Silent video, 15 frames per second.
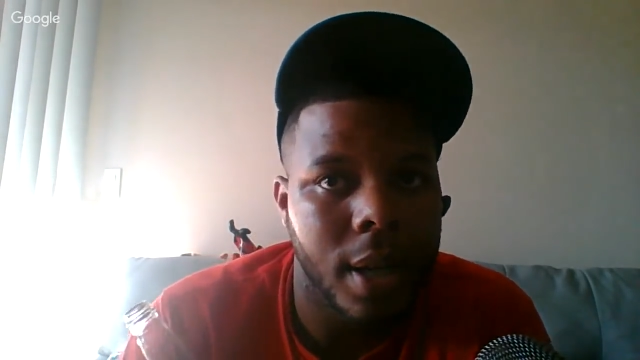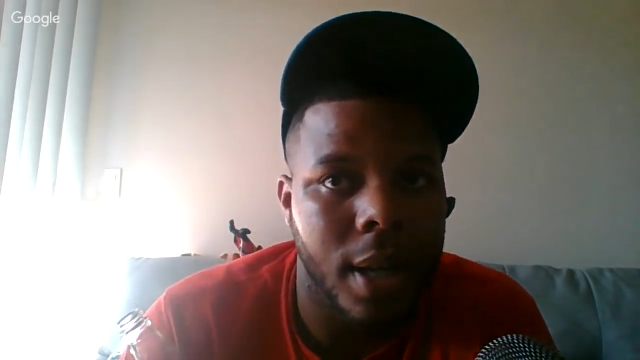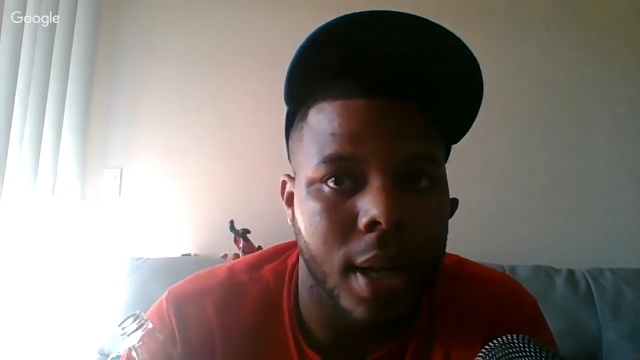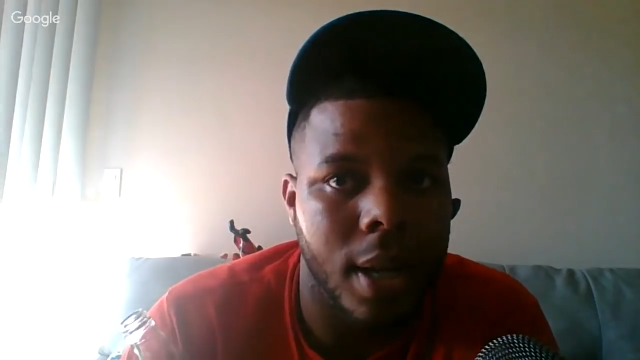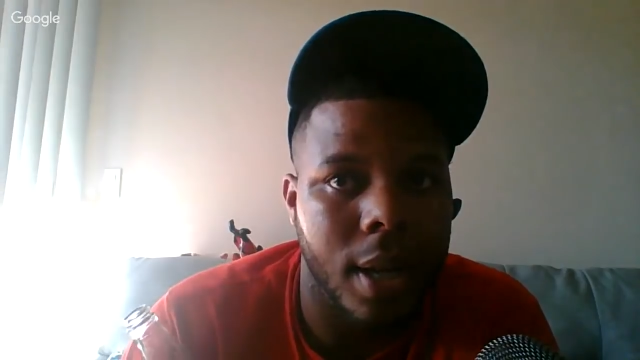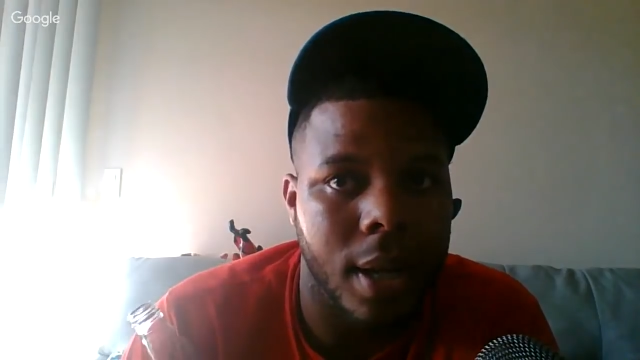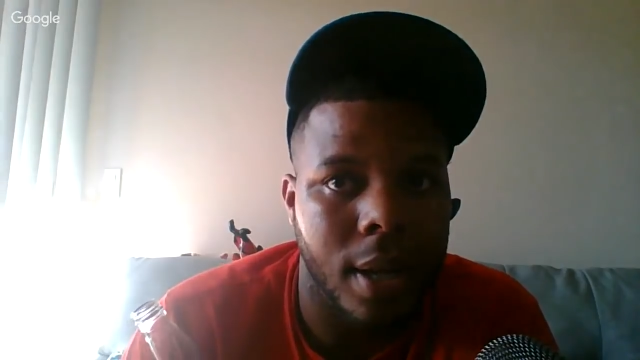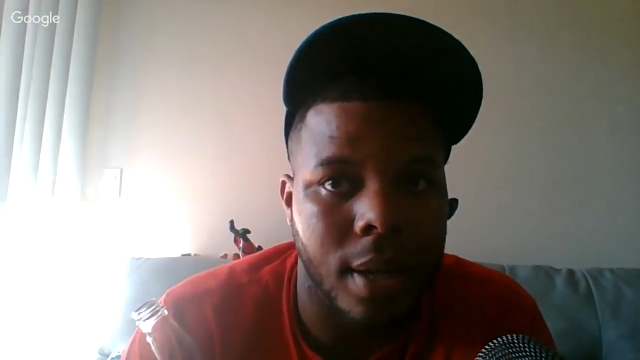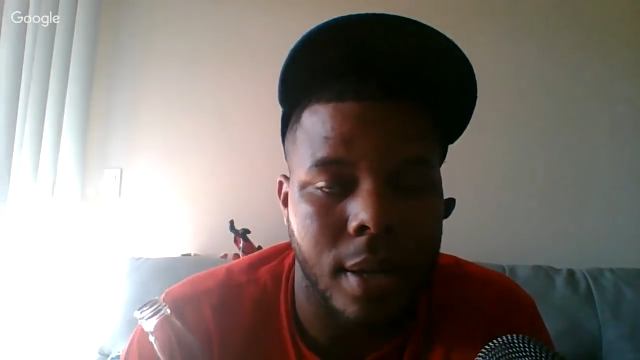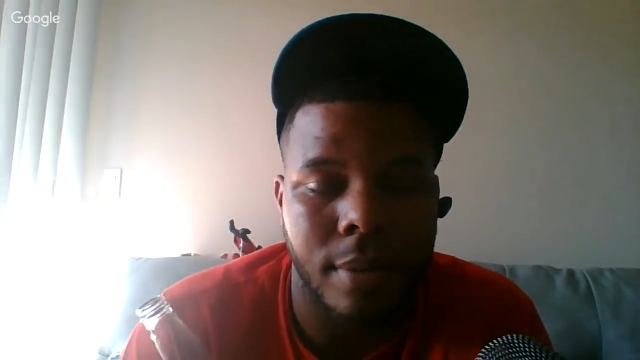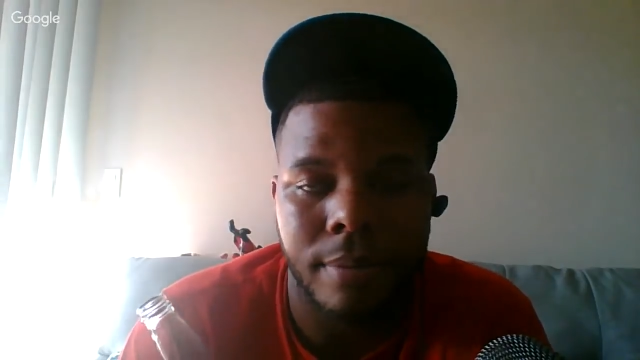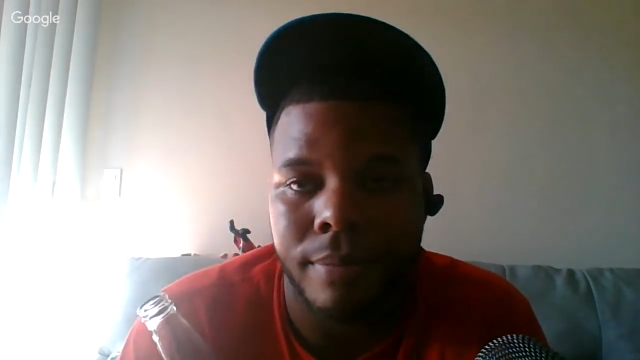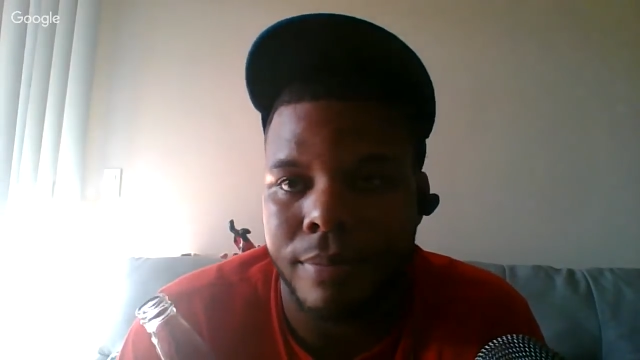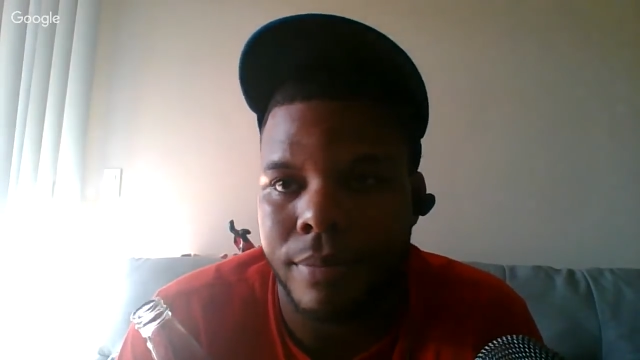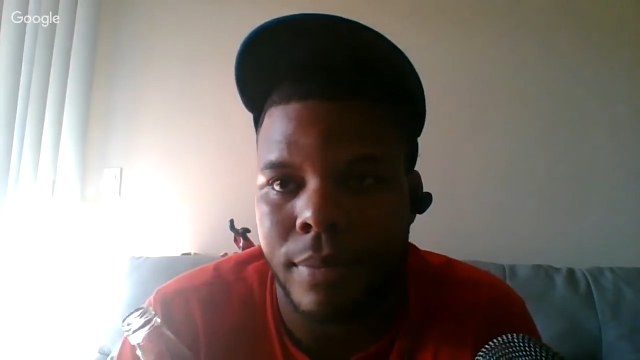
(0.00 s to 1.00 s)
and
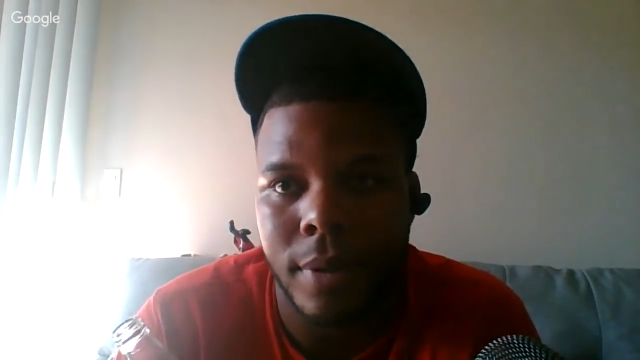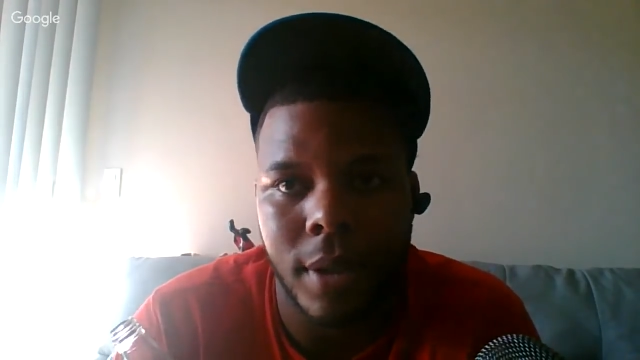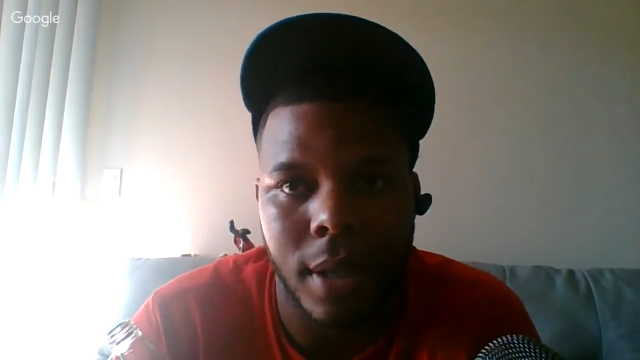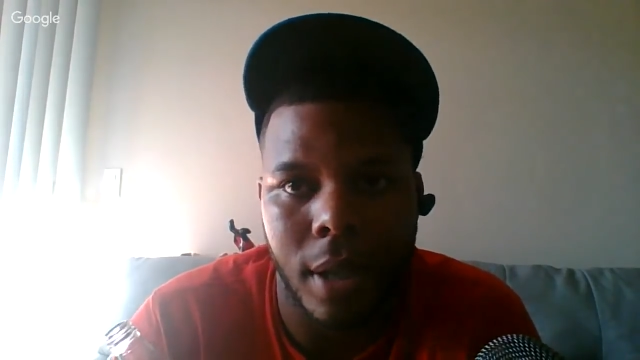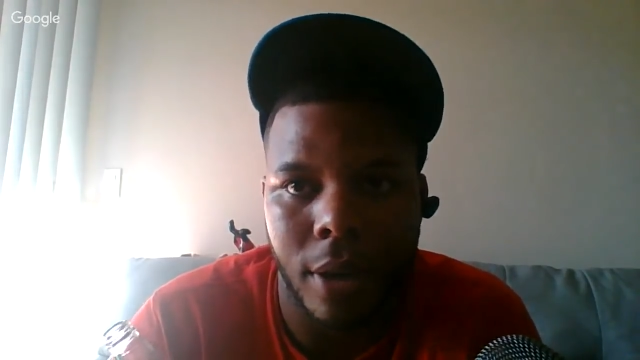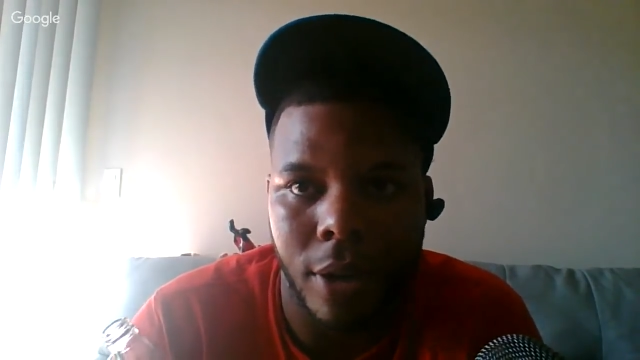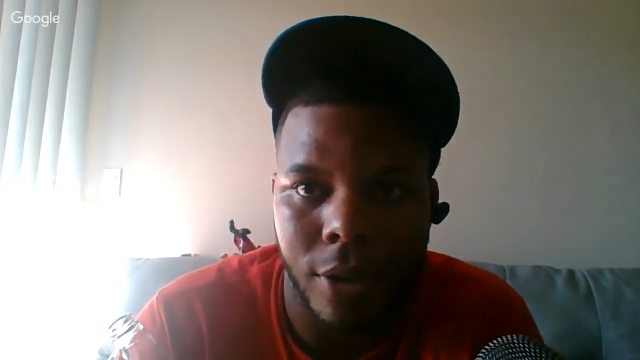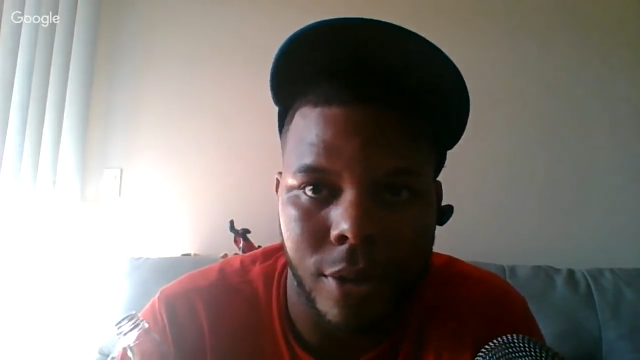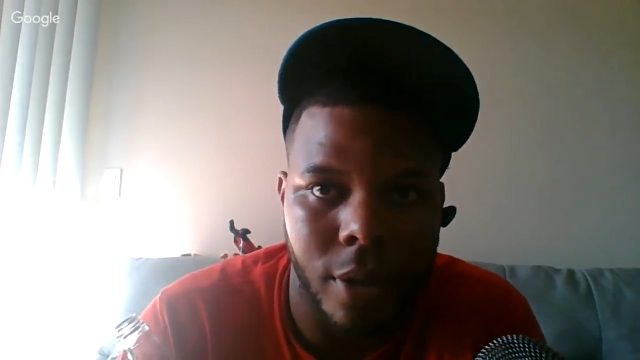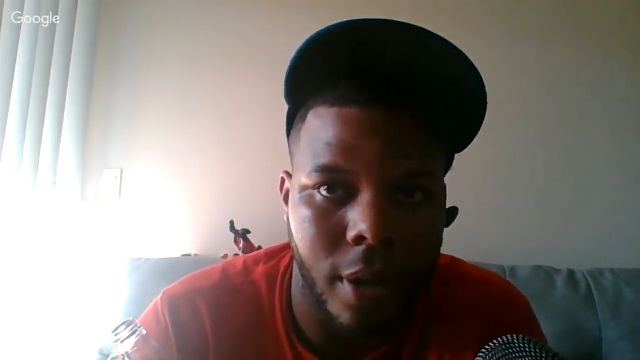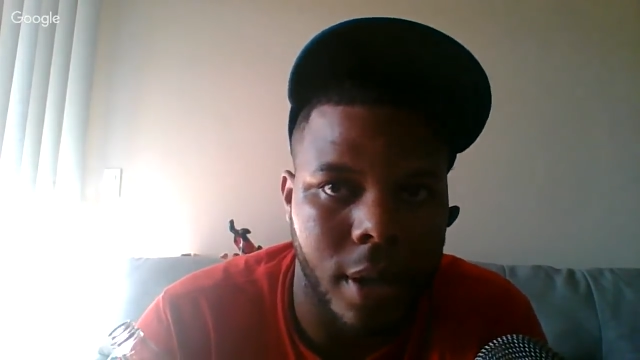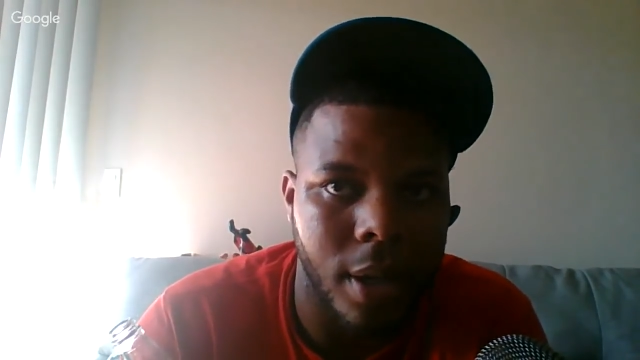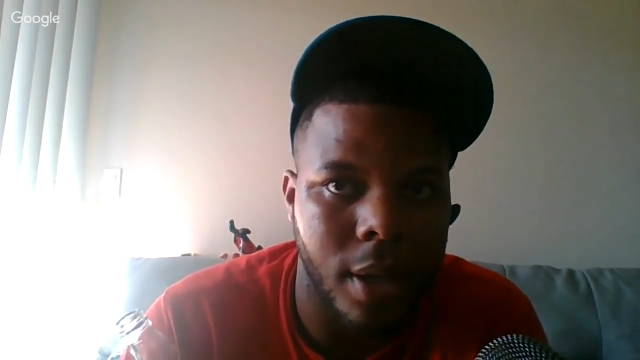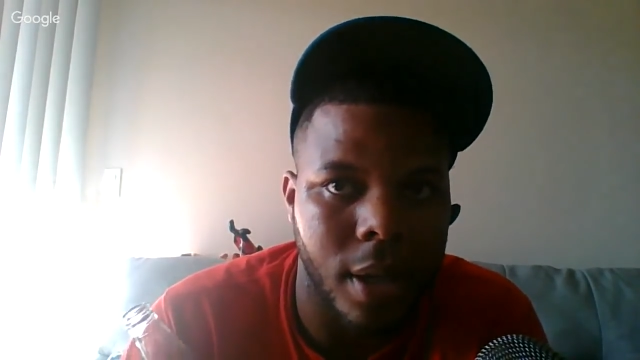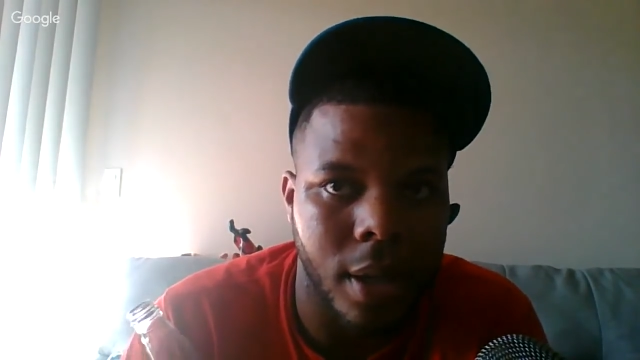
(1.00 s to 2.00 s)
kickers are
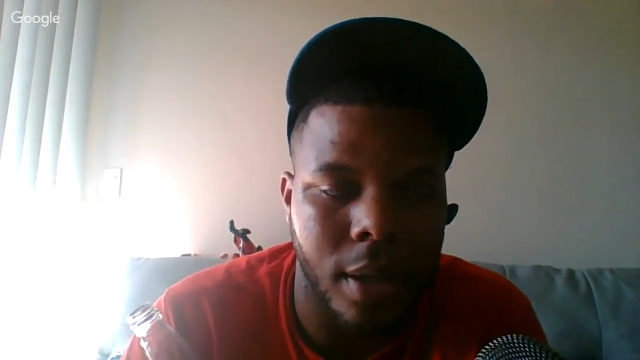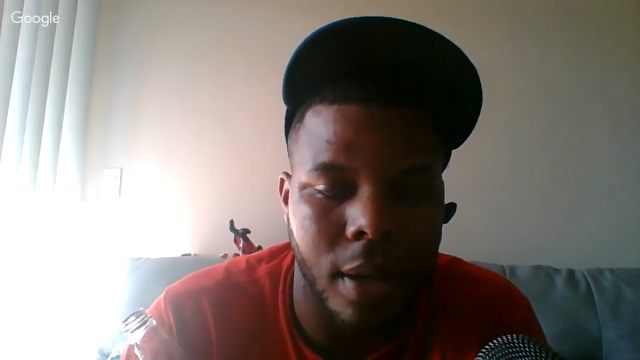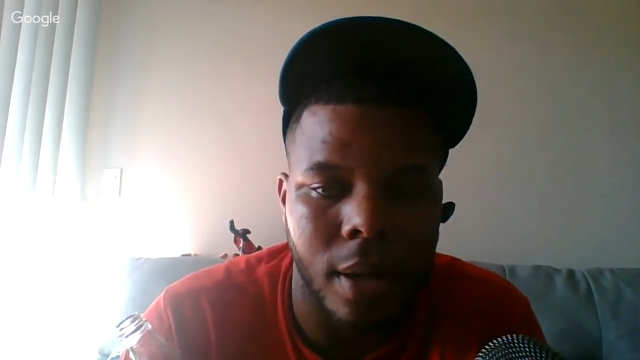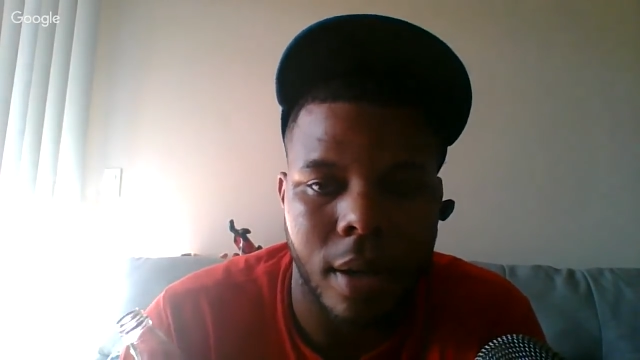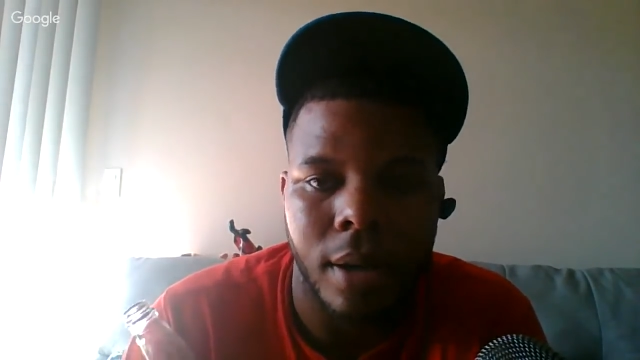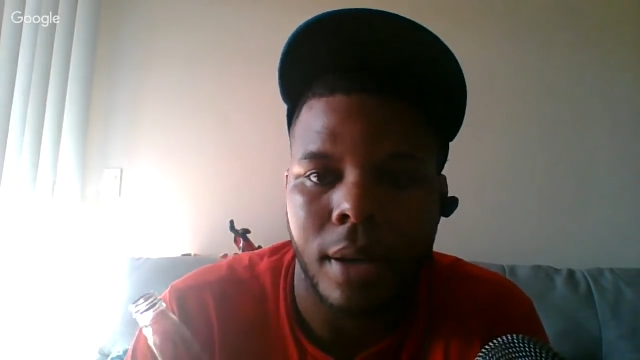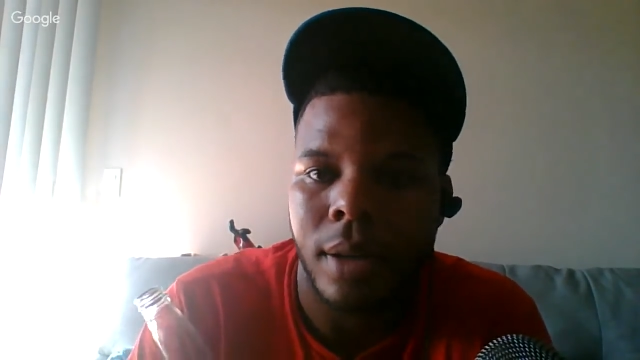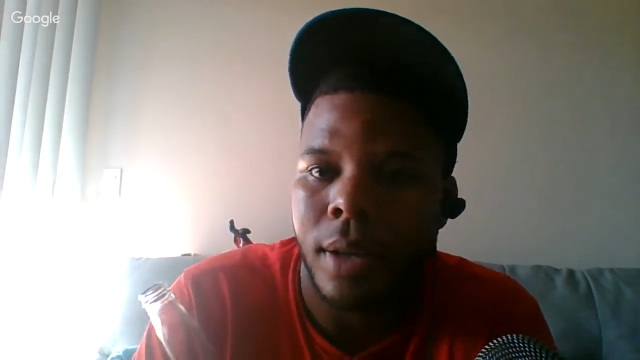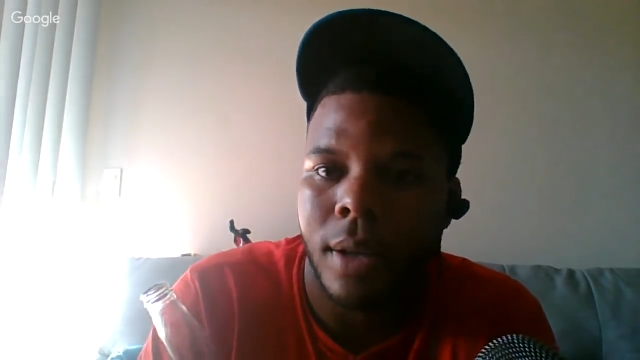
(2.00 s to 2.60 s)
going to kicker.